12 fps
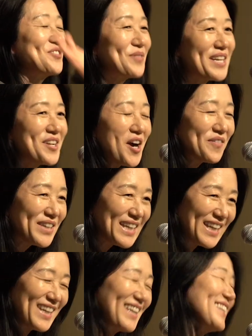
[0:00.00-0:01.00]
when COVID
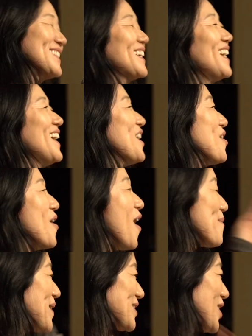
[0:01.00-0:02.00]
hit,
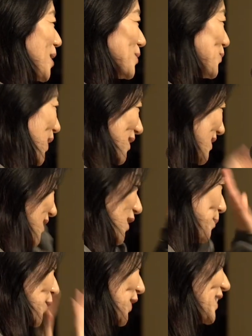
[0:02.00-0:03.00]
all my jobs went
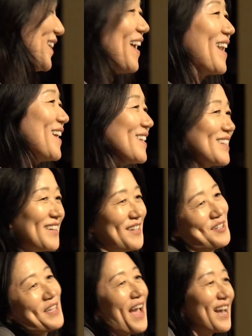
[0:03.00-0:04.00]
kaput, and
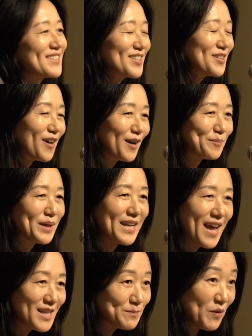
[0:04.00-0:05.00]
casting called me and
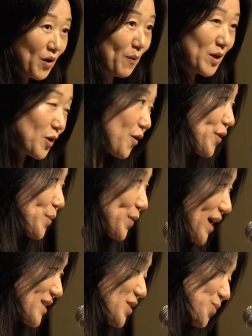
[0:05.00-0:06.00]
asked me if I want to go on The
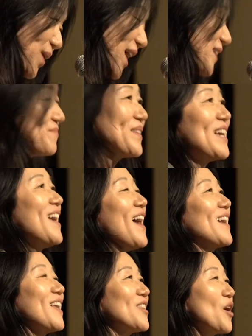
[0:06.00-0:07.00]
Price is Right.
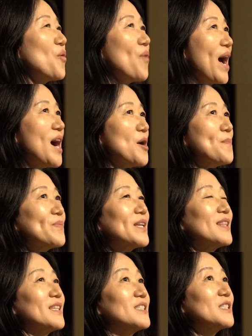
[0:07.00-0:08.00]
And I thought, wow,
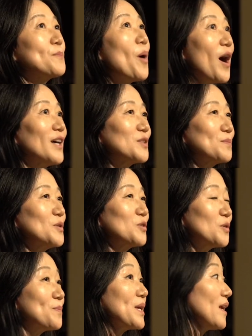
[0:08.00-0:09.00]
this is possible
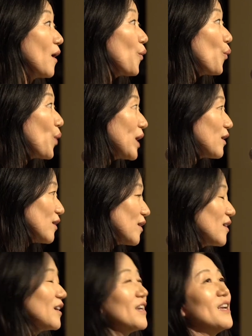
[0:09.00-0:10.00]
to be a
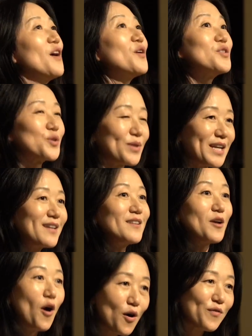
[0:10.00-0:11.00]
winner during
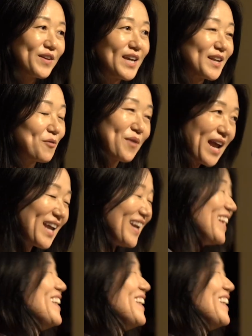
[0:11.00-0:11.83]
COVID, right?